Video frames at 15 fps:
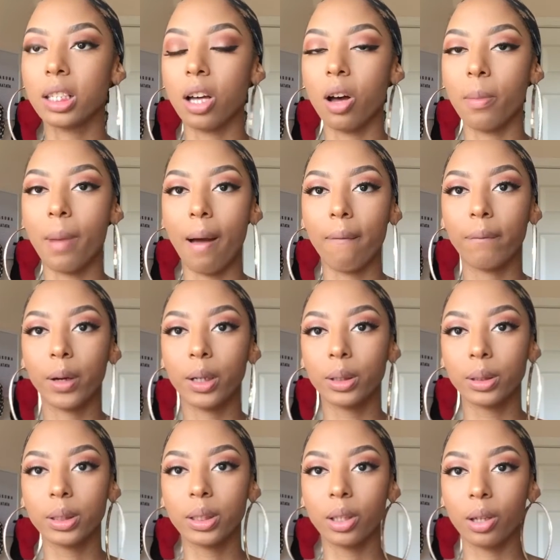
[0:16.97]
saw my
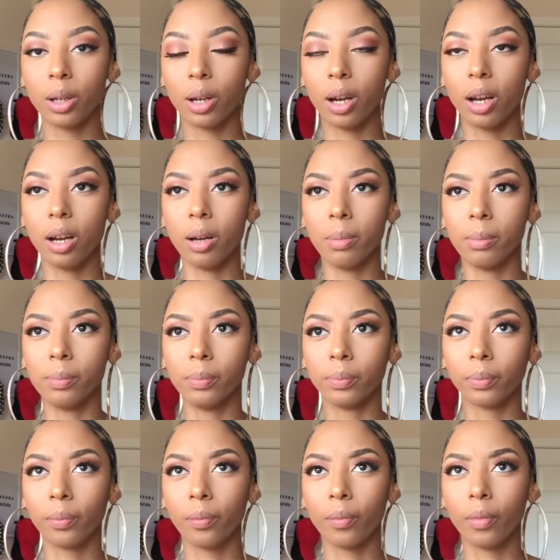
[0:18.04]
first
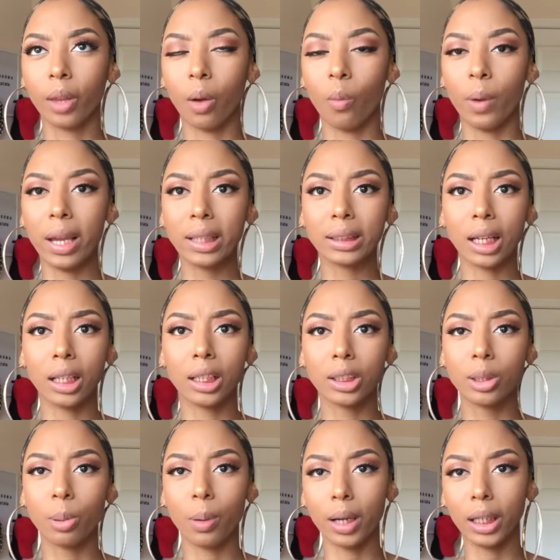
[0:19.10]
wigs under
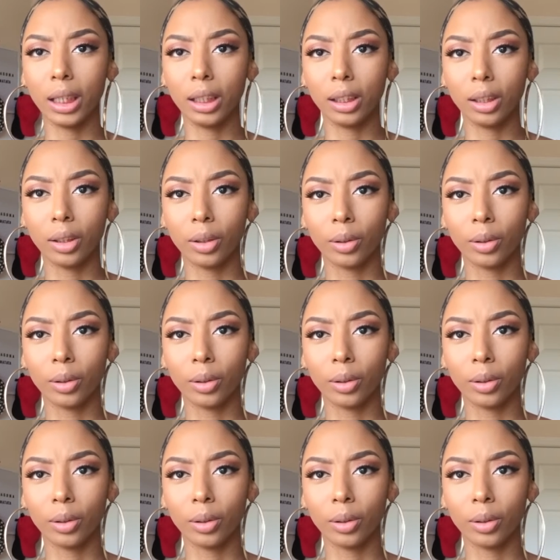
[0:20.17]
20